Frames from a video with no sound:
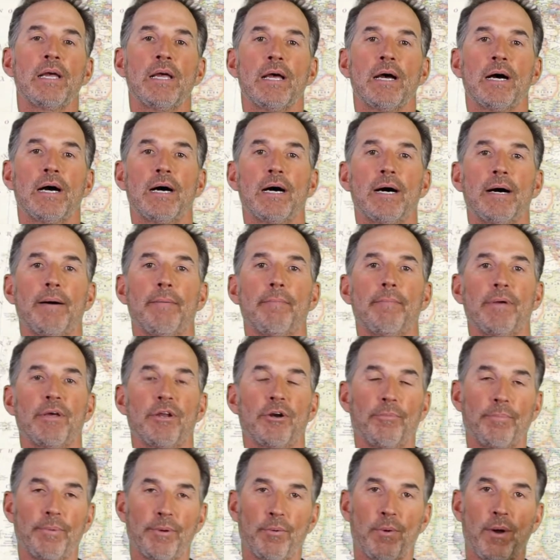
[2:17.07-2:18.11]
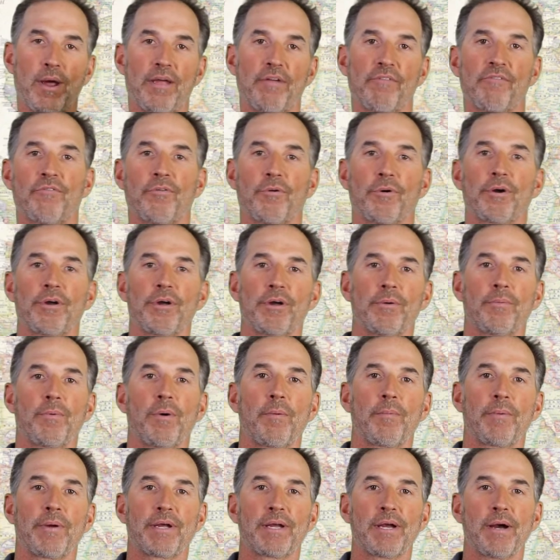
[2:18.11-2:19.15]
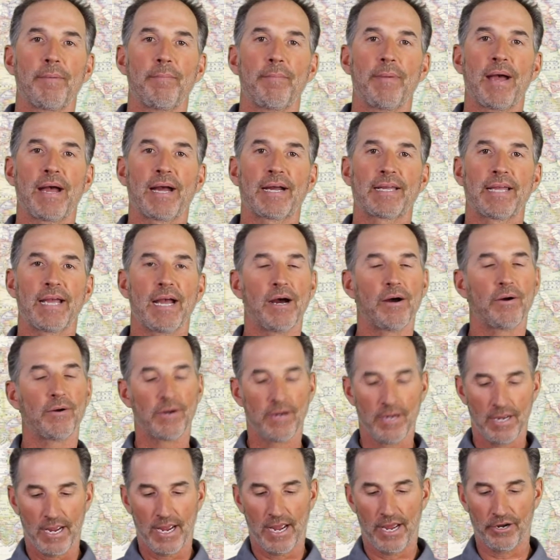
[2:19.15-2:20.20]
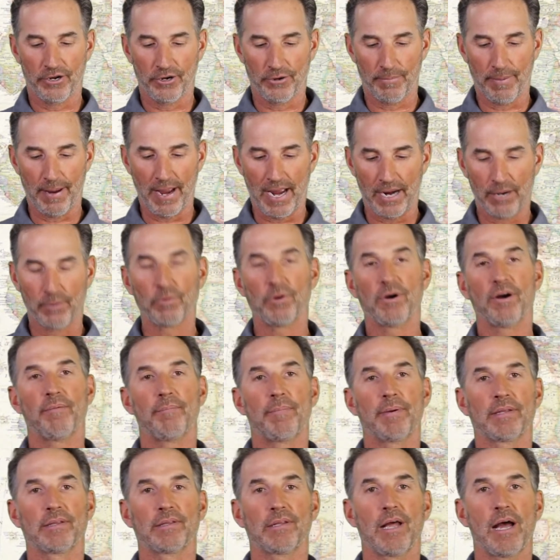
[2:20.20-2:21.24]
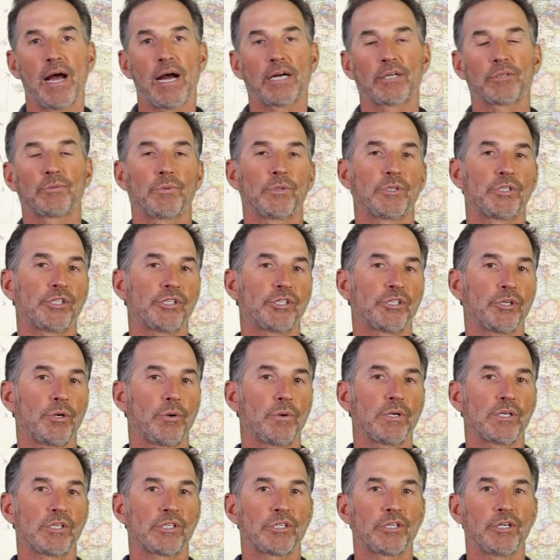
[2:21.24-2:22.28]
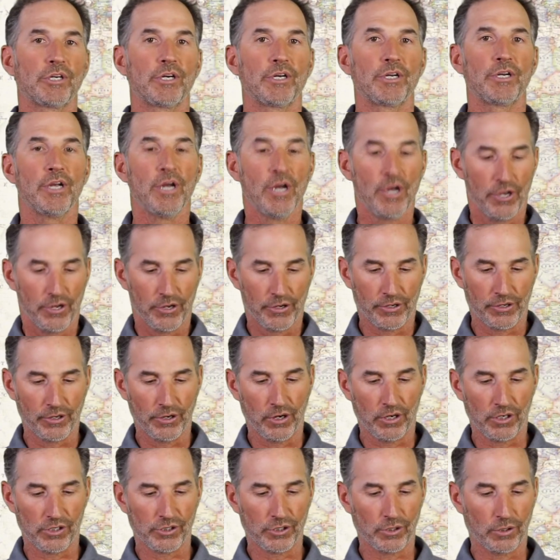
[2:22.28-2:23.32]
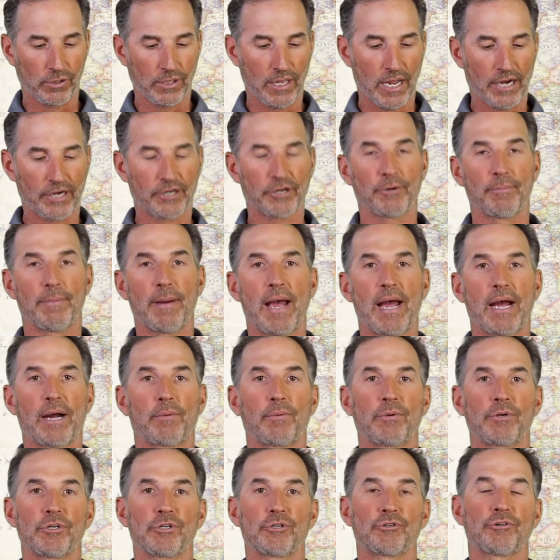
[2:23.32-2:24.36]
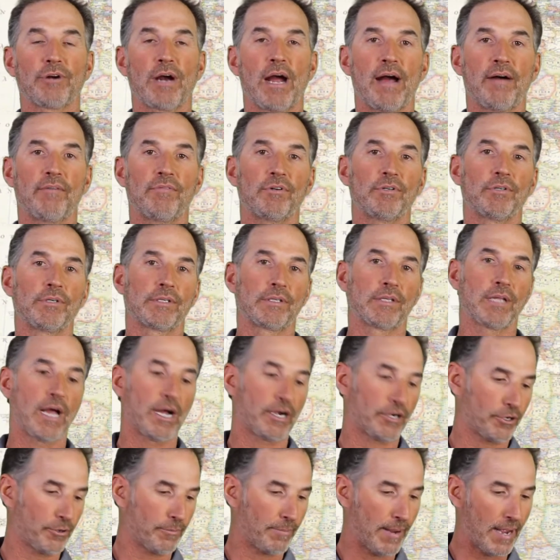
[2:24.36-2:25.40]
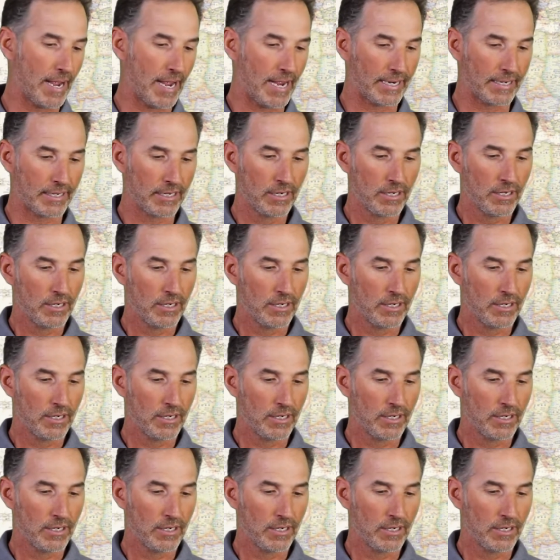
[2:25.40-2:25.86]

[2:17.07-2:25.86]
It'll be waiting for you when we come back out, and your bag will have been locked, which is always good. You can also lock your bag when you travel, and lock your bag